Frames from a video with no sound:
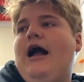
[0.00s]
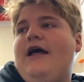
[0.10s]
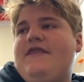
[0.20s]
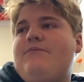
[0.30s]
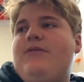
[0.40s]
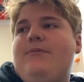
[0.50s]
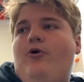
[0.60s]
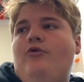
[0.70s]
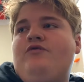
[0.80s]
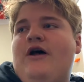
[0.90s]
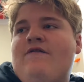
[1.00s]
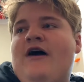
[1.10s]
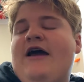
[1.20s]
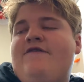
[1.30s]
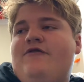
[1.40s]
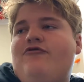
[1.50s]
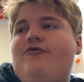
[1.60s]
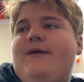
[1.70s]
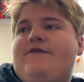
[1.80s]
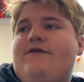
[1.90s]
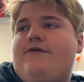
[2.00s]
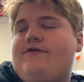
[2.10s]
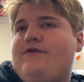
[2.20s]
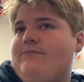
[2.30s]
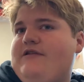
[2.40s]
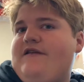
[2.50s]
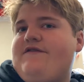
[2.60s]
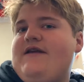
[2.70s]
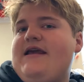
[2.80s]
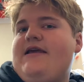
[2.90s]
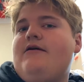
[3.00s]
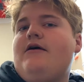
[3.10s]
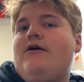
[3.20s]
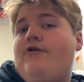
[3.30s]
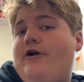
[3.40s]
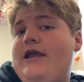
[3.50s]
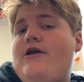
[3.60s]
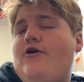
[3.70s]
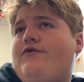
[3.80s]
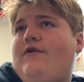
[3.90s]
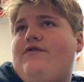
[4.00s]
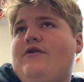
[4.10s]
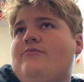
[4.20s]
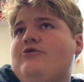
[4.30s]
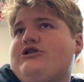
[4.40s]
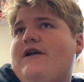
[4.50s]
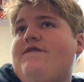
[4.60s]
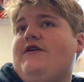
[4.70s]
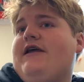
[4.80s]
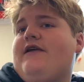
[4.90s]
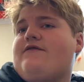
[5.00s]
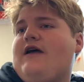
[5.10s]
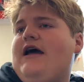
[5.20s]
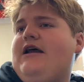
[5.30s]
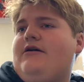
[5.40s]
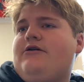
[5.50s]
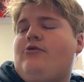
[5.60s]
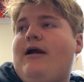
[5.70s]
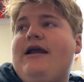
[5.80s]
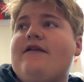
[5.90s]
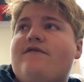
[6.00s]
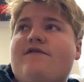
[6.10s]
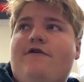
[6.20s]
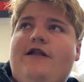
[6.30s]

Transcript: I think people love iPhones because of their simplicity, their ecosystem, which I feel like is kind of underrated still.